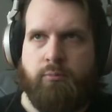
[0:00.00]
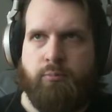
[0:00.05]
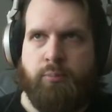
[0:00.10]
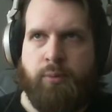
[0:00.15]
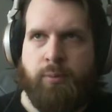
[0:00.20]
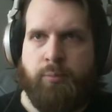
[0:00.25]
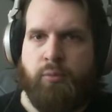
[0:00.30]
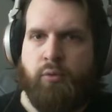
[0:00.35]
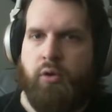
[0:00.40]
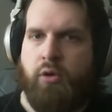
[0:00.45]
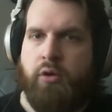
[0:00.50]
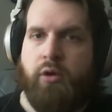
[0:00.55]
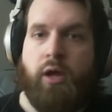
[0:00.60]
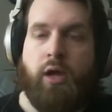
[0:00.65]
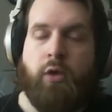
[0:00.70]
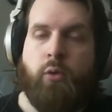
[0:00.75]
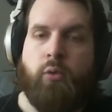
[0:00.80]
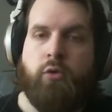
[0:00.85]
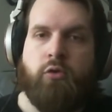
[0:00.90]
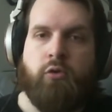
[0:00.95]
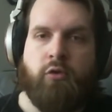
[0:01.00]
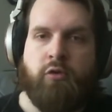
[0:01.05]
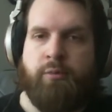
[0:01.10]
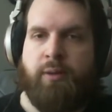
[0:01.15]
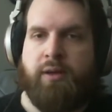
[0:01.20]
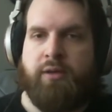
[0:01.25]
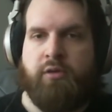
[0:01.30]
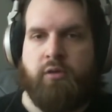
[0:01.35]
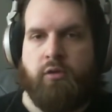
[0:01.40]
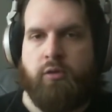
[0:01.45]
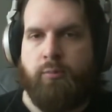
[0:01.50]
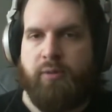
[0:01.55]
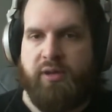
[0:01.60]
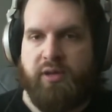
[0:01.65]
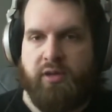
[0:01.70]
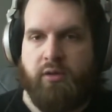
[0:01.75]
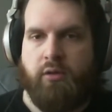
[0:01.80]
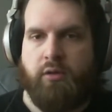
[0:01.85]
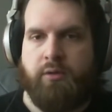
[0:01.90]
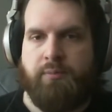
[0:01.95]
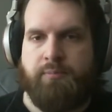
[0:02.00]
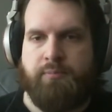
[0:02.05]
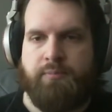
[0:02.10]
people are not going to expect it to be on.